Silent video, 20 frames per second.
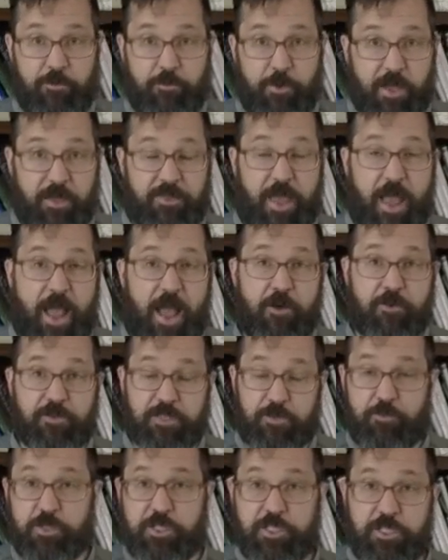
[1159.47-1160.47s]
around the house
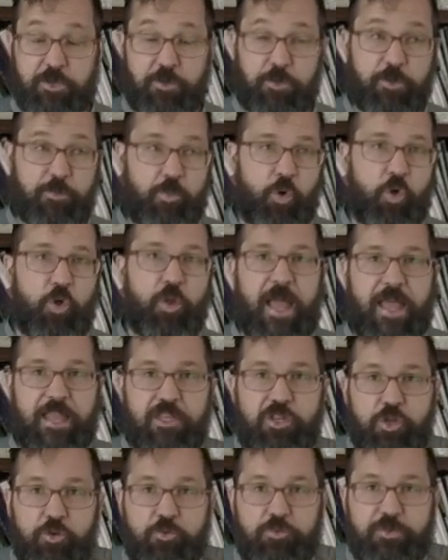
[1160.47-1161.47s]
that was suitable
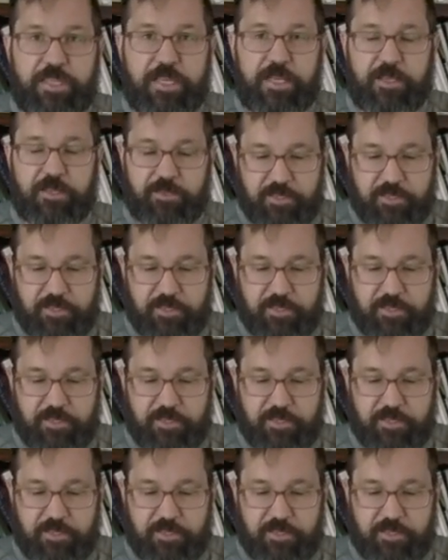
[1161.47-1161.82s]
and use it.